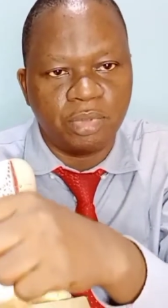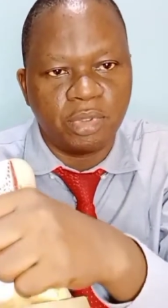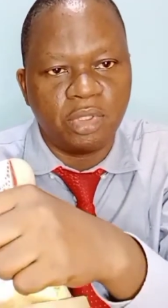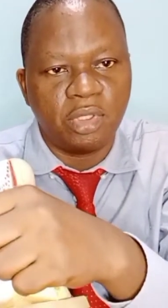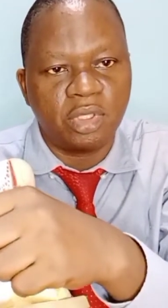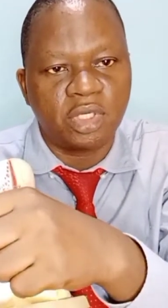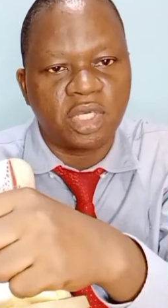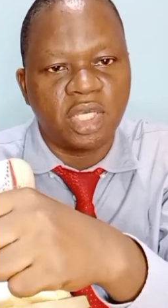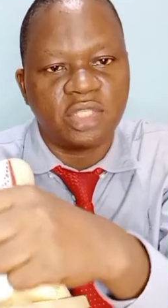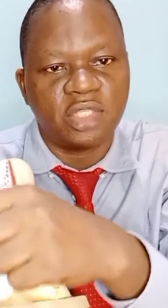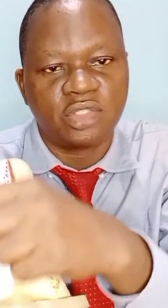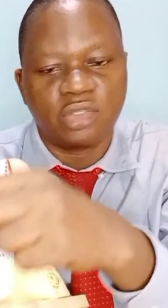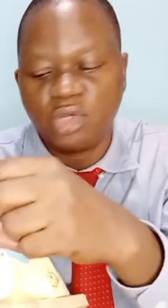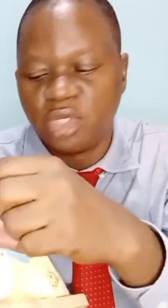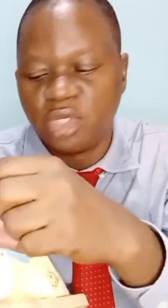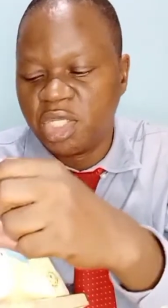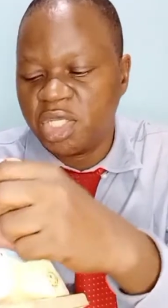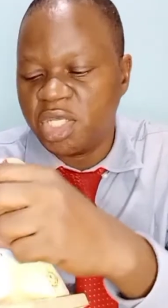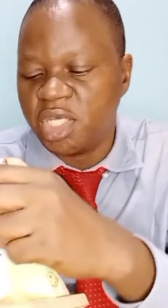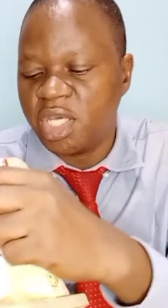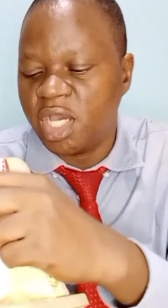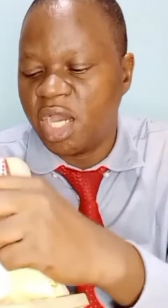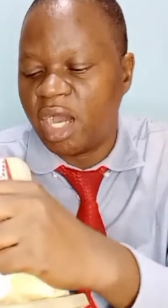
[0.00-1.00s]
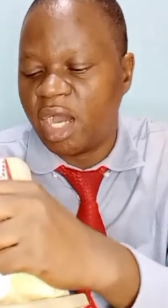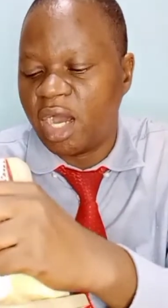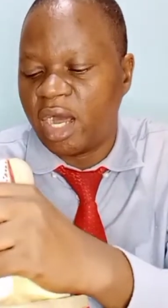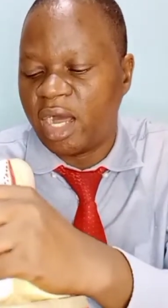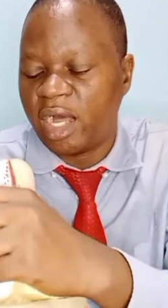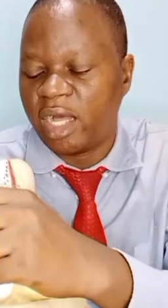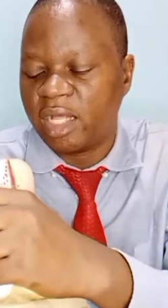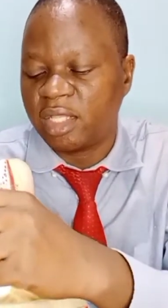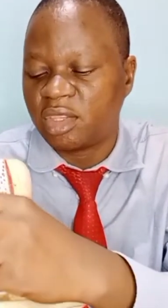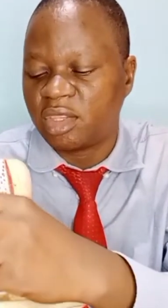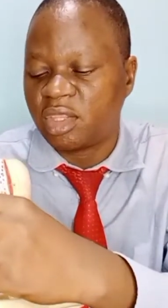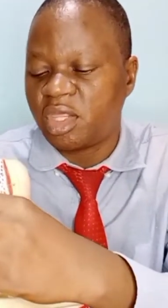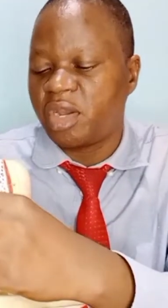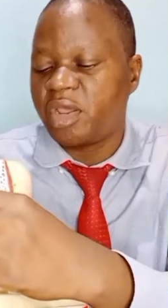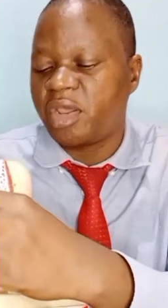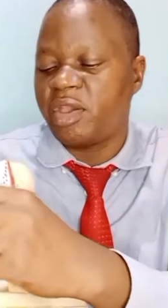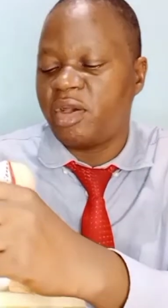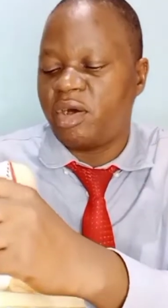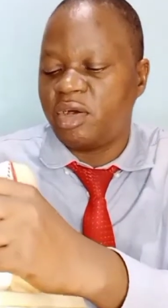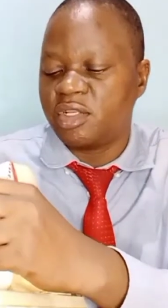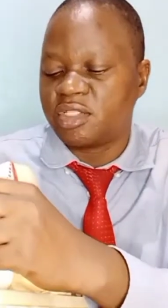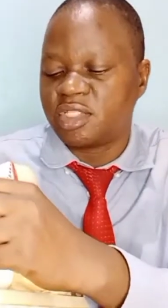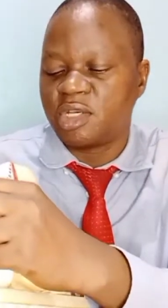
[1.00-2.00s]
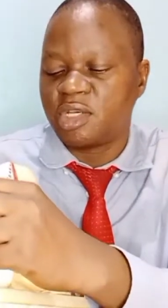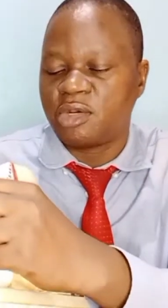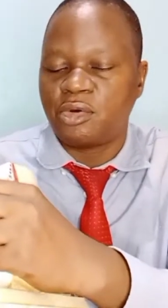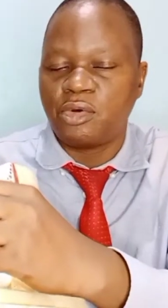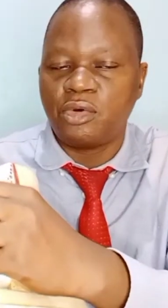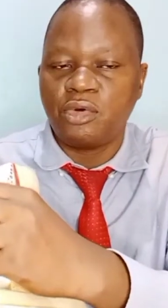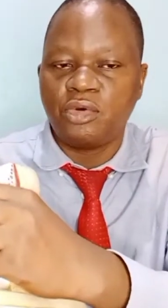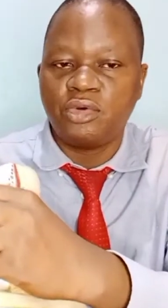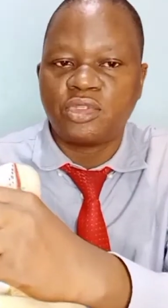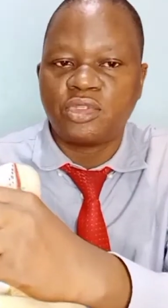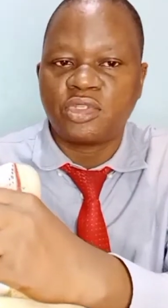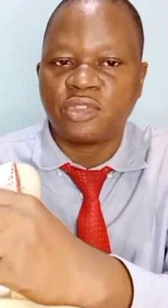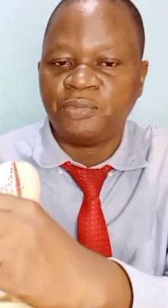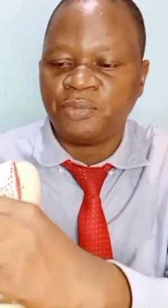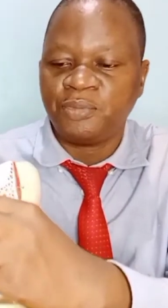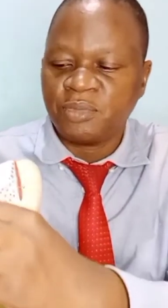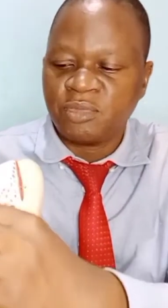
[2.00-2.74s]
Okay, so the three ossicles